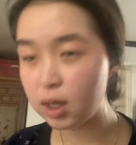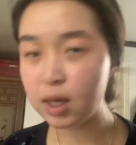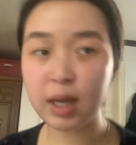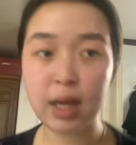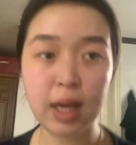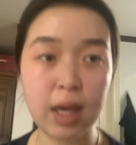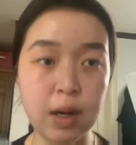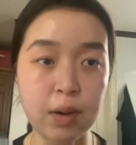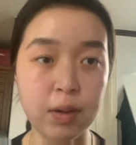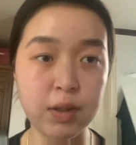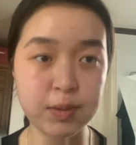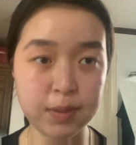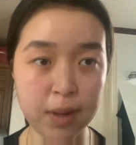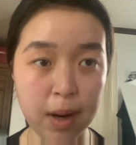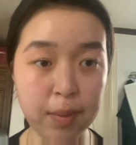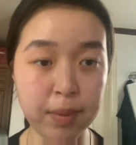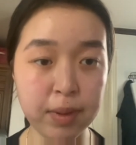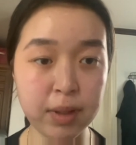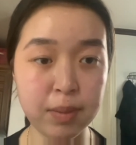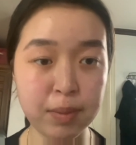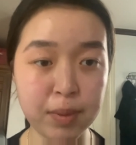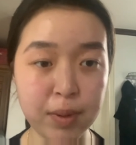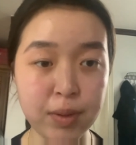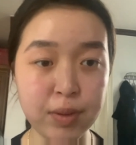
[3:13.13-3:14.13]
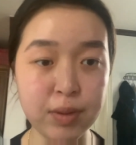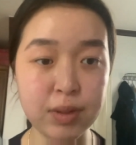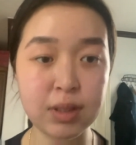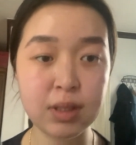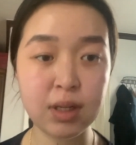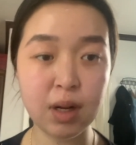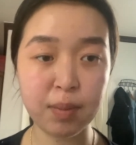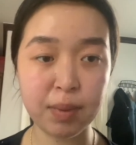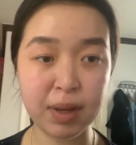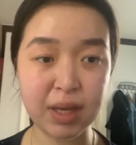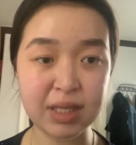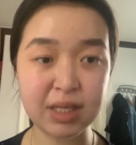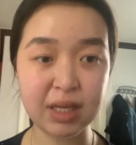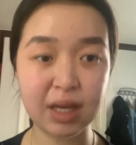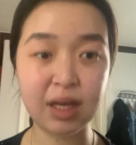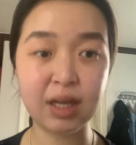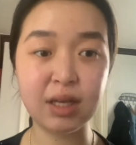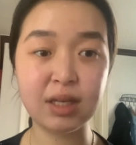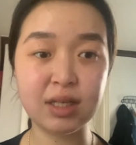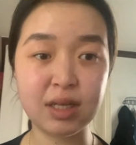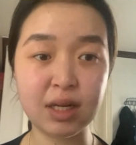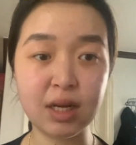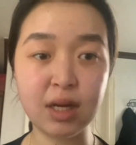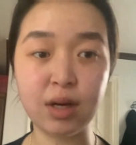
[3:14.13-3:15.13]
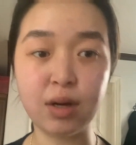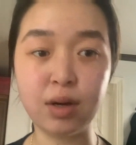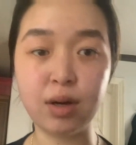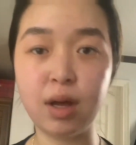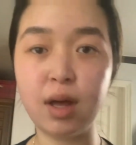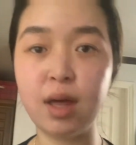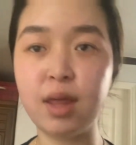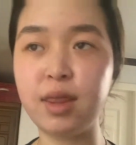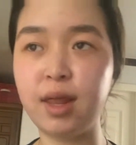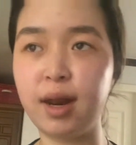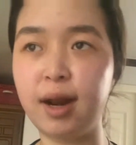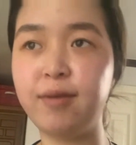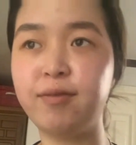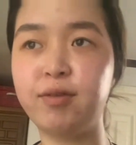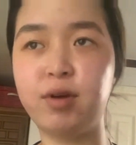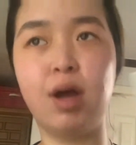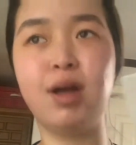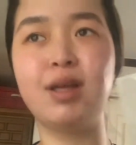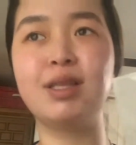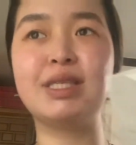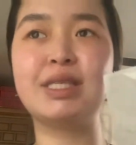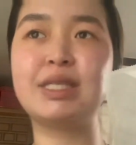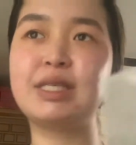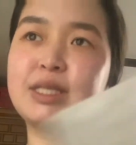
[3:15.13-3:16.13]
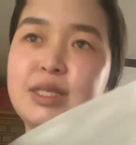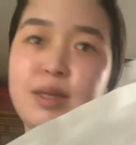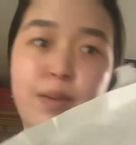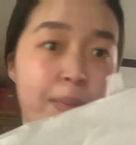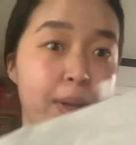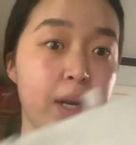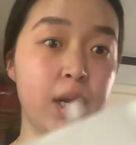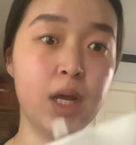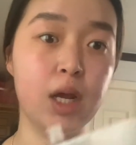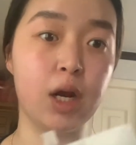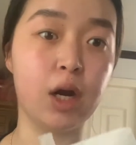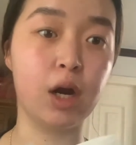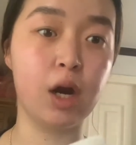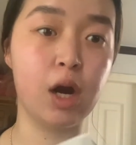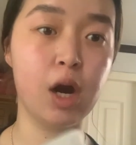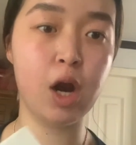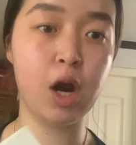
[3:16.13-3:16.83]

And it was probably the most amazing deal that I've gotten since I've been here.